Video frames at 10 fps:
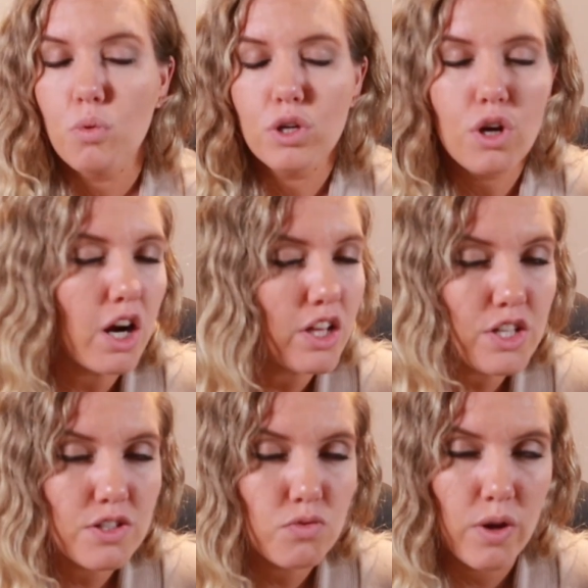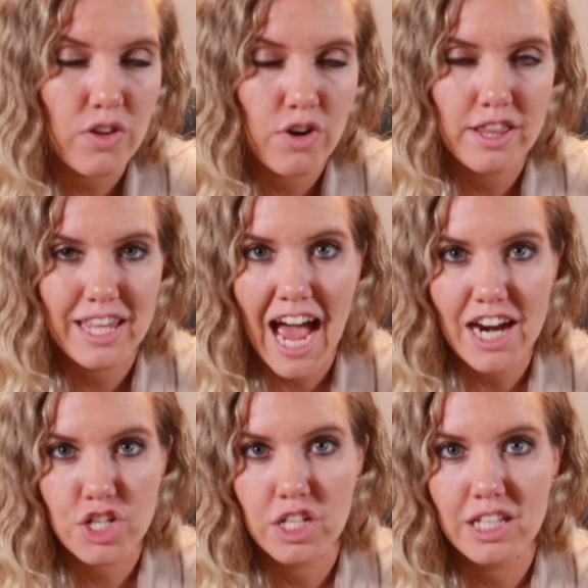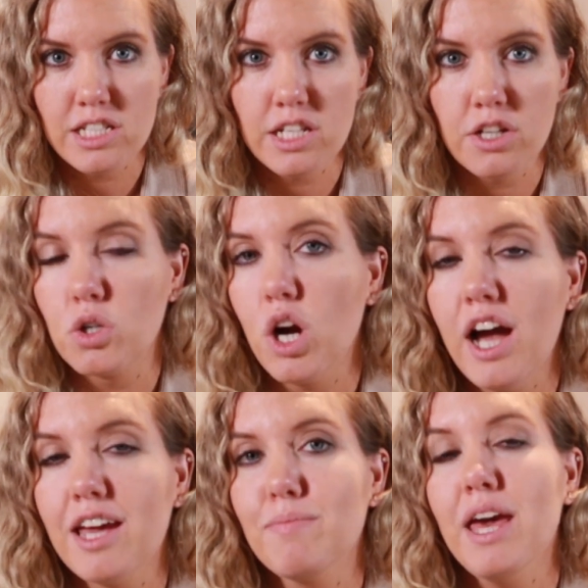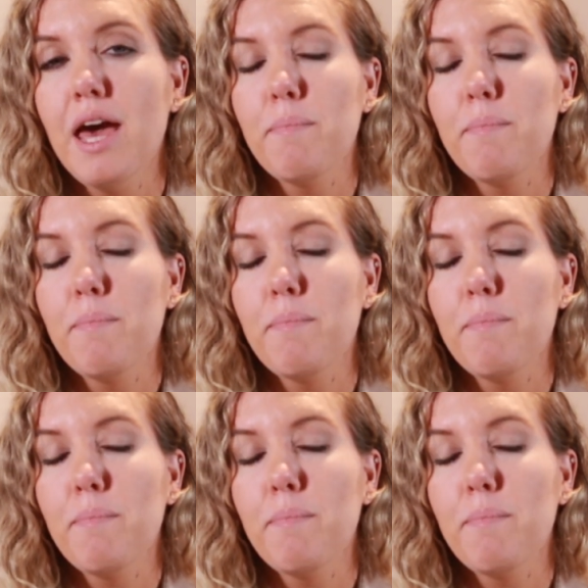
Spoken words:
regardless of whether or not they actually did a crime,